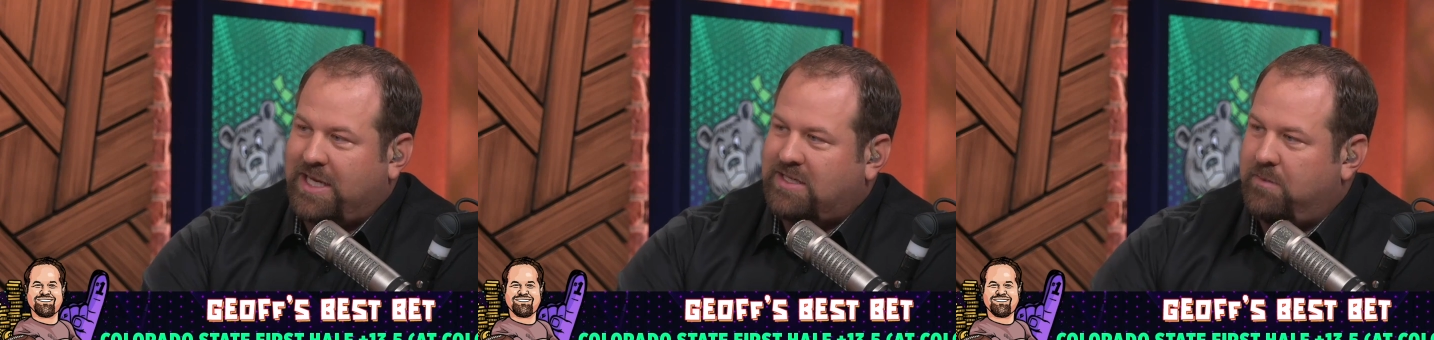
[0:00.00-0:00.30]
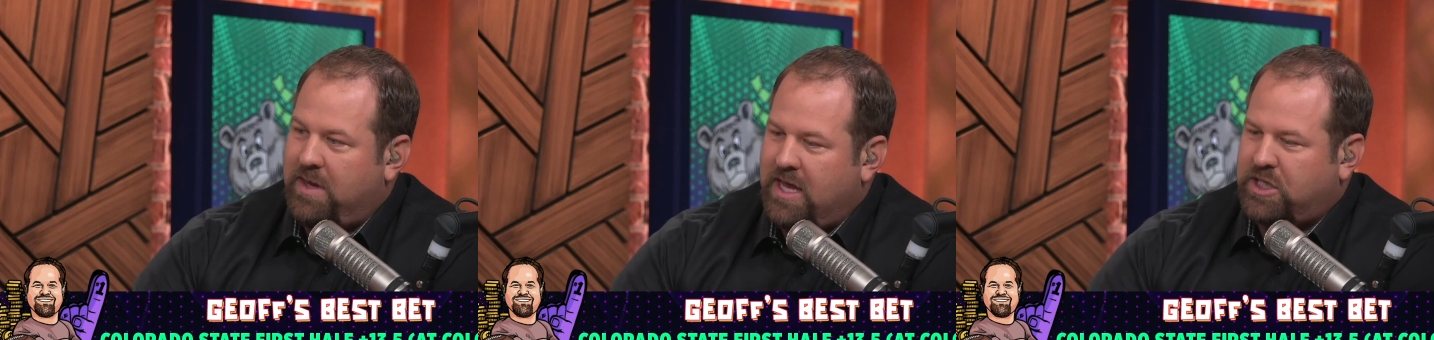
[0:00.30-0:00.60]
Speaker 1: Like, to
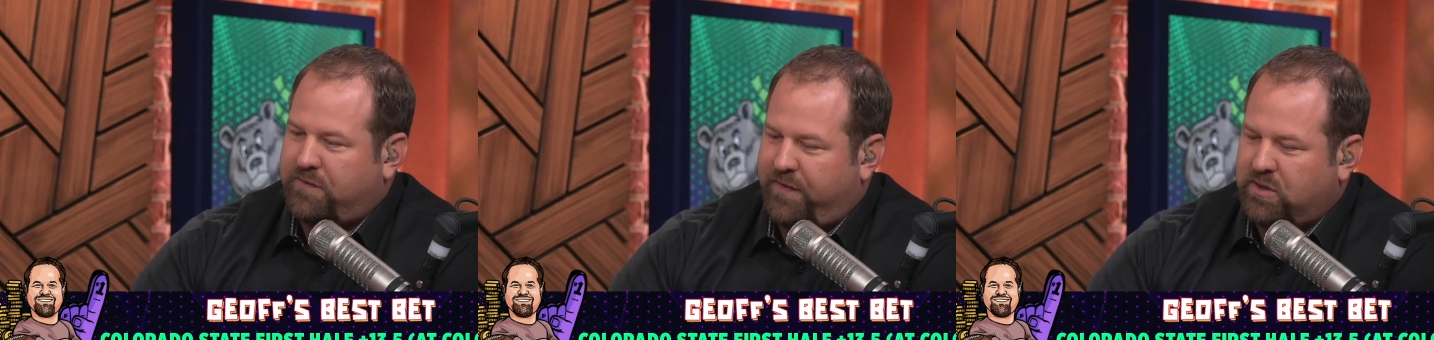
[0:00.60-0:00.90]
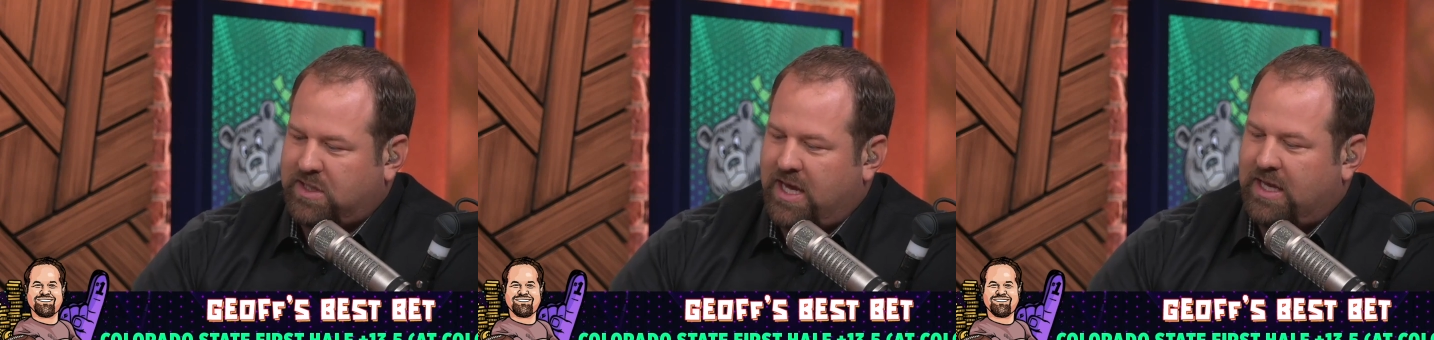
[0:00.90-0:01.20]
me, it just
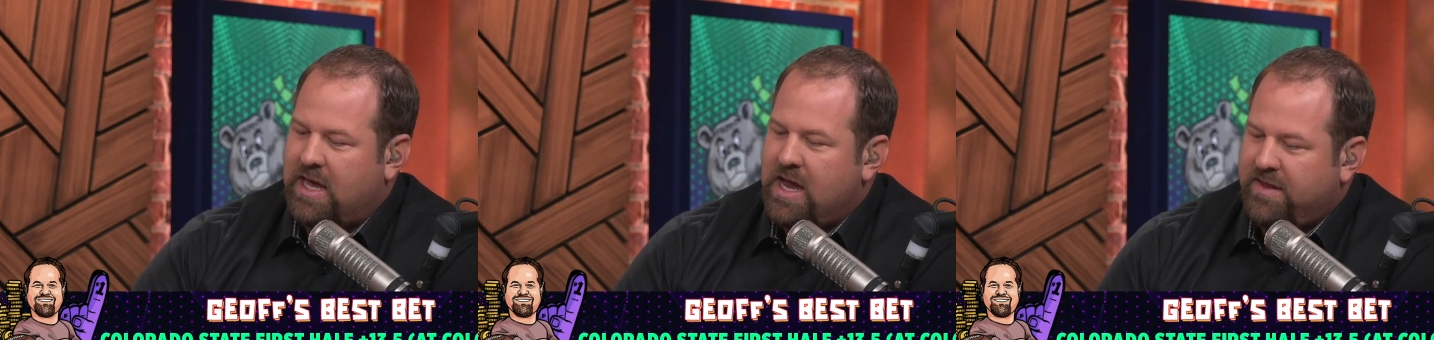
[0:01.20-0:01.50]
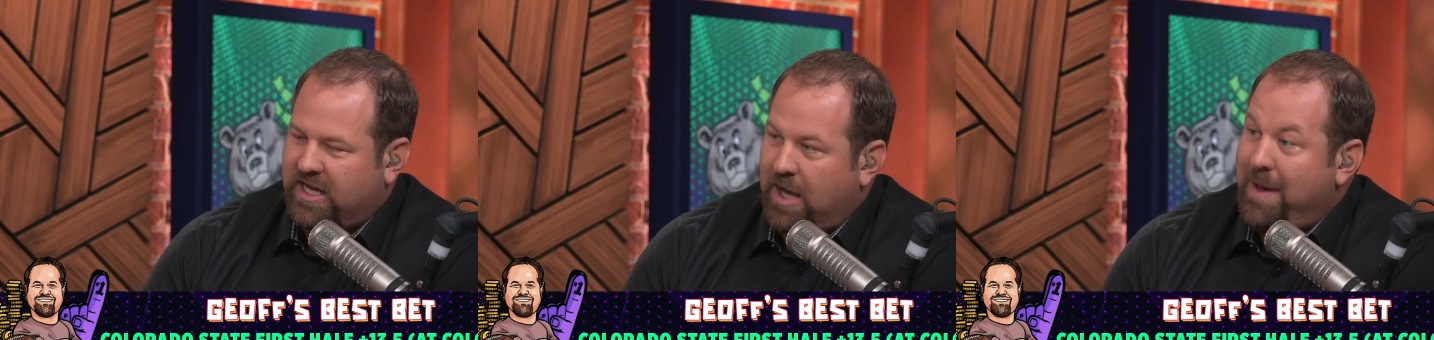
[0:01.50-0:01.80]
feels like
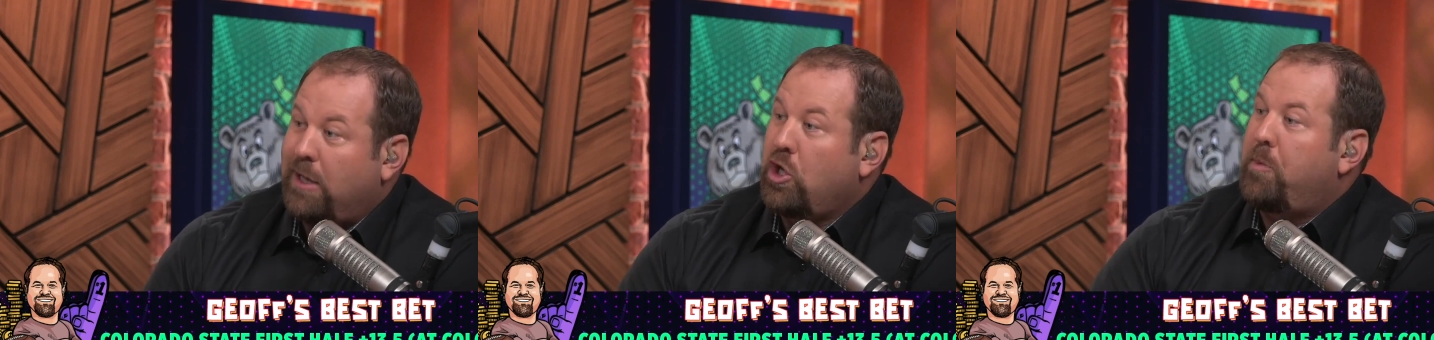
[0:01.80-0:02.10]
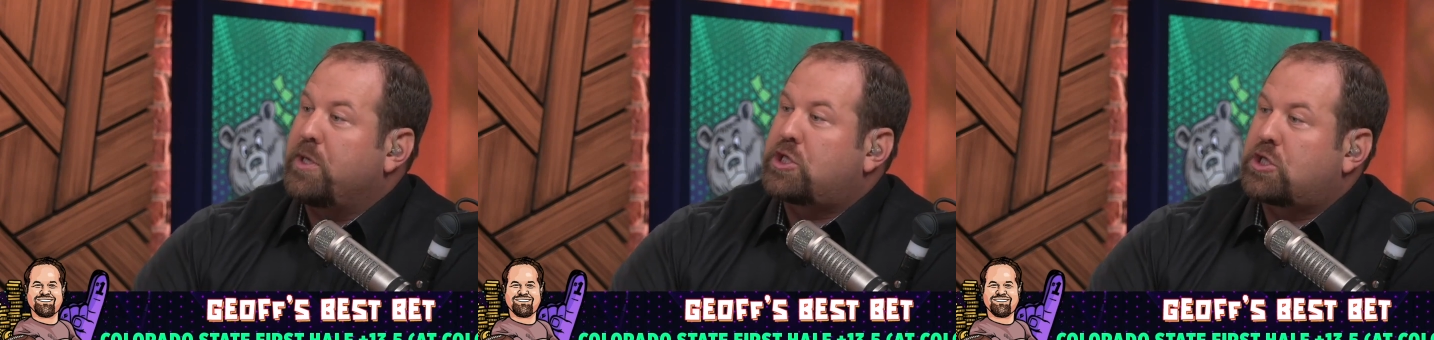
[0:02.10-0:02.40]
they come out a little
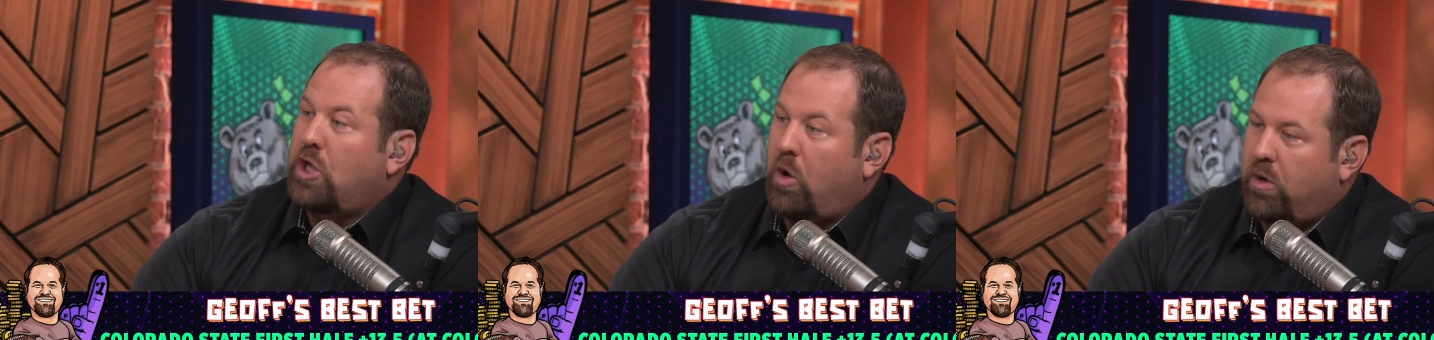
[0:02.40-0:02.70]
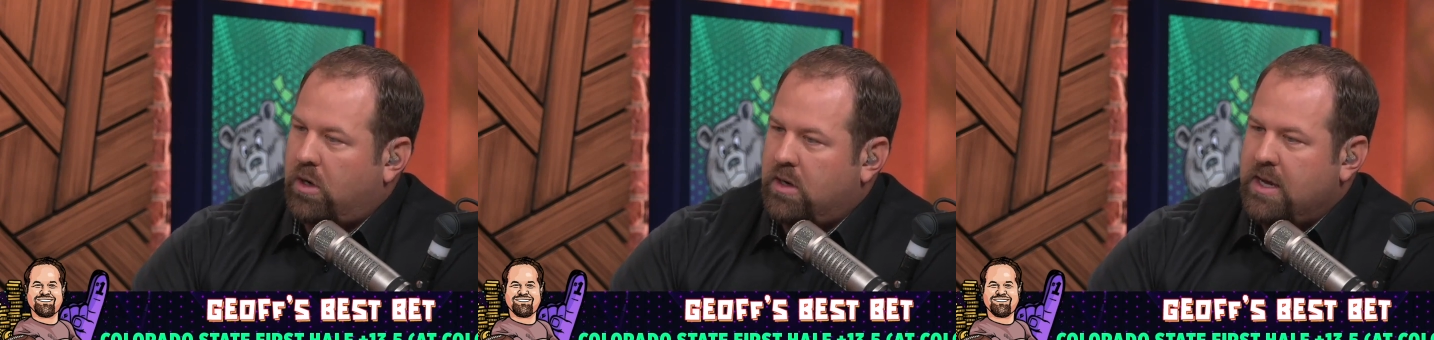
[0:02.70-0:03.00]
bit
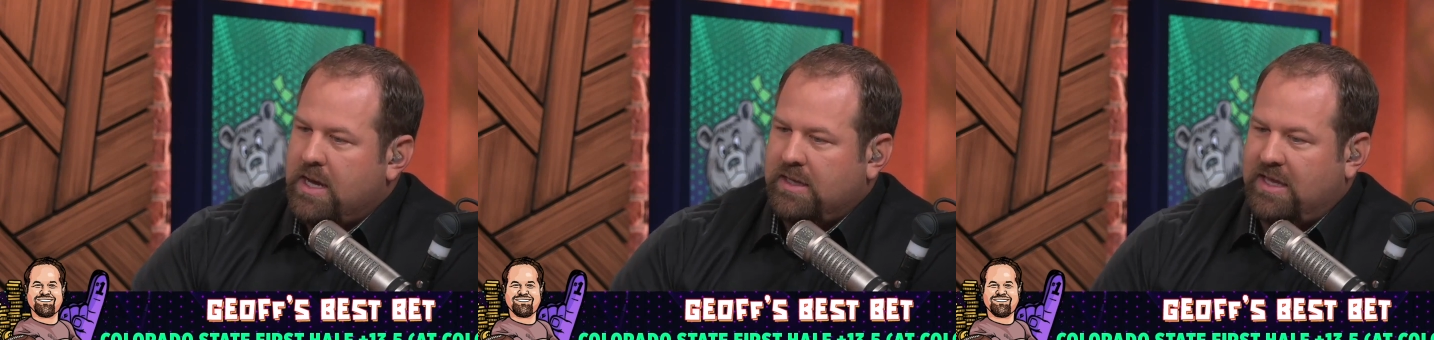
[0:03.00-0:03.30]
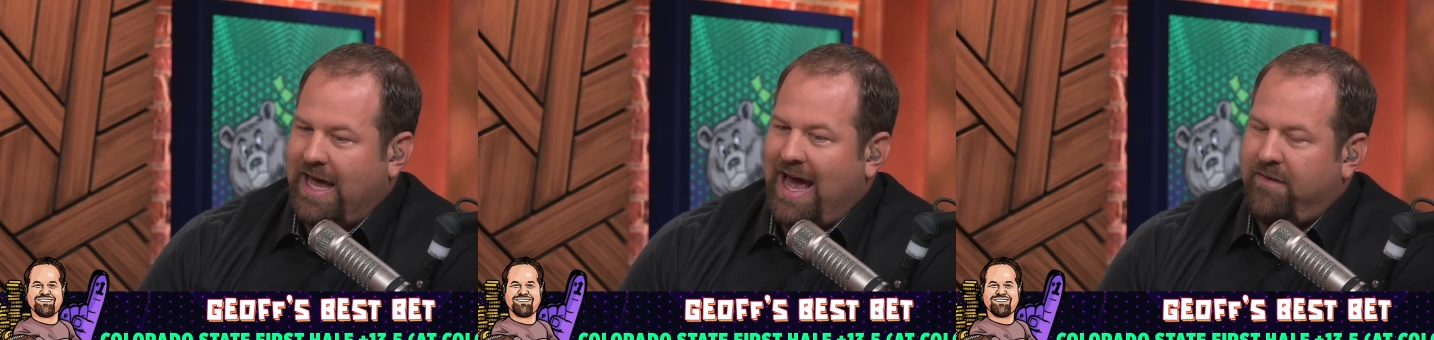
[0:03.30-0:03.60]
slower than
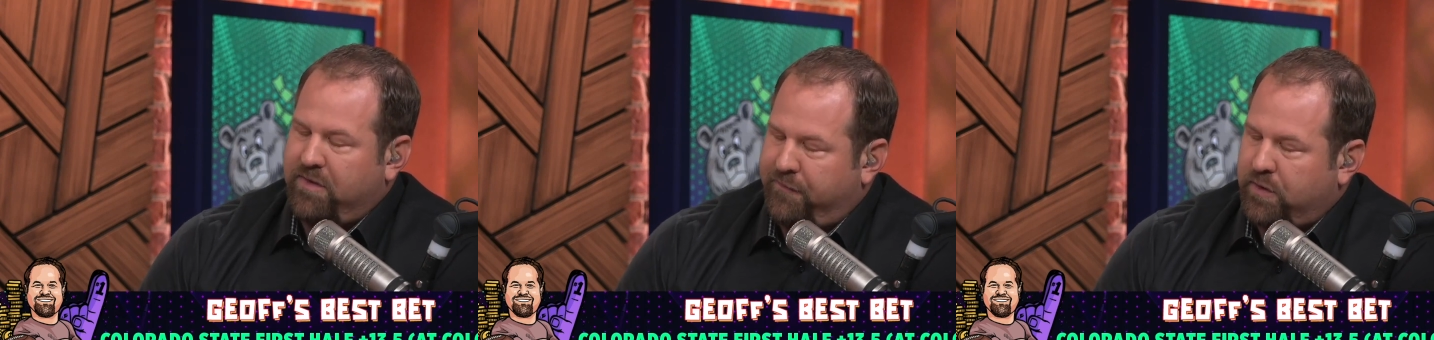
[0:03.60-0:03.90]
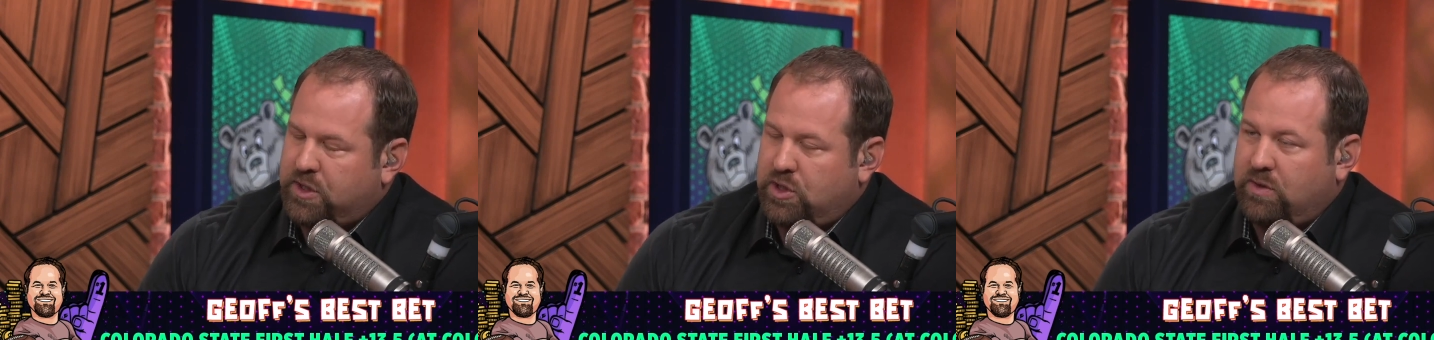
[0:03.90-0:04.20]
they have in the
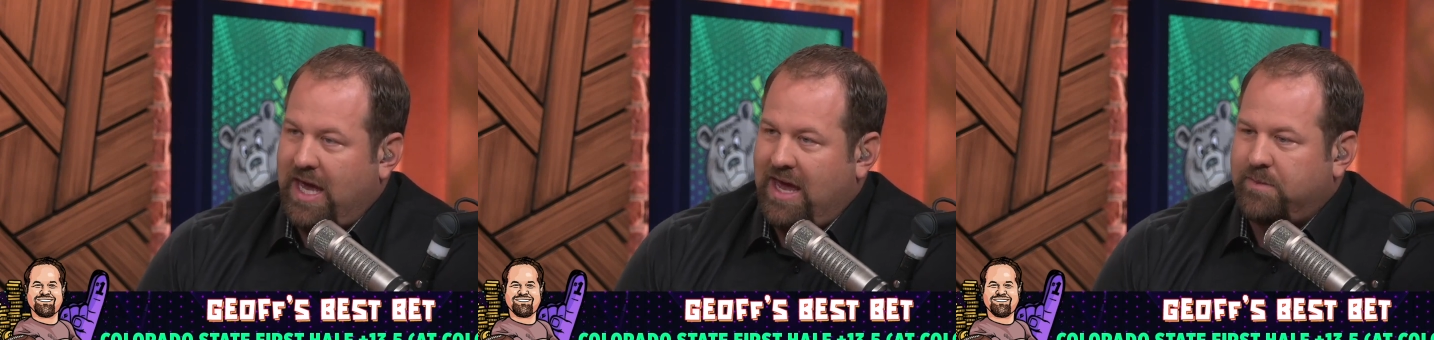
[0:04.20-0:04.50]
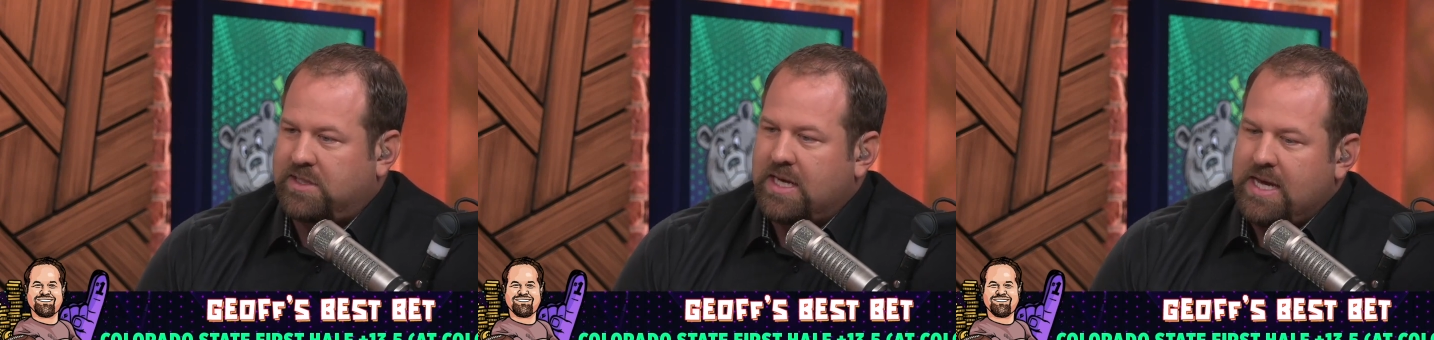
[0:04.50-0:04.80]
first two
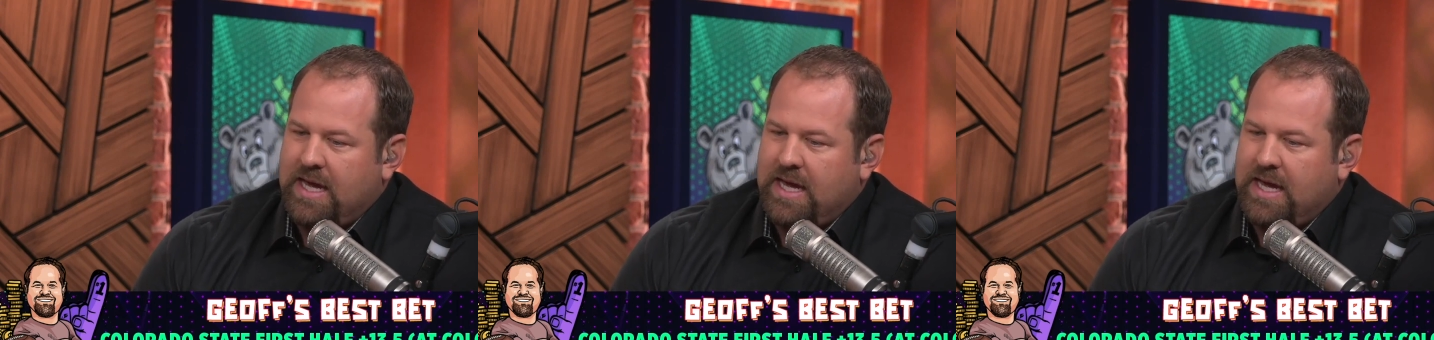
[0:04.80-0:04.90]
games.